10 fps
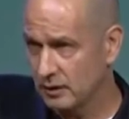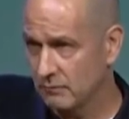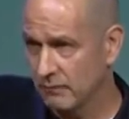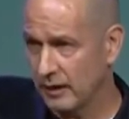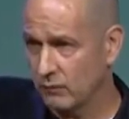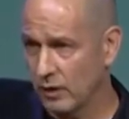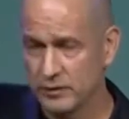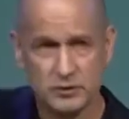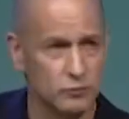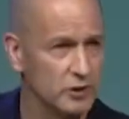Mike
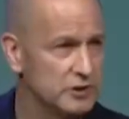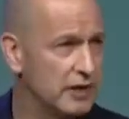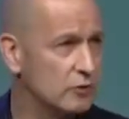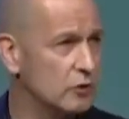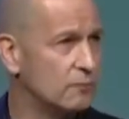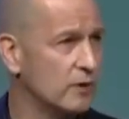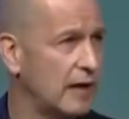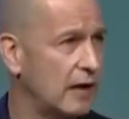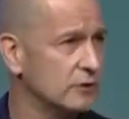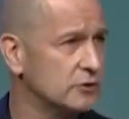runs the real estate group for
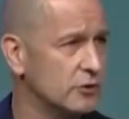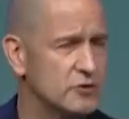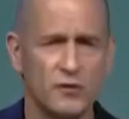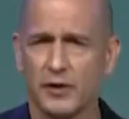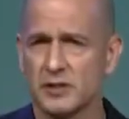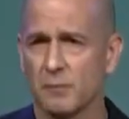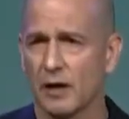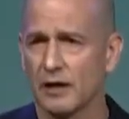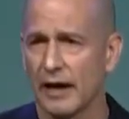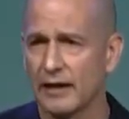CalSTRS, very smart guy.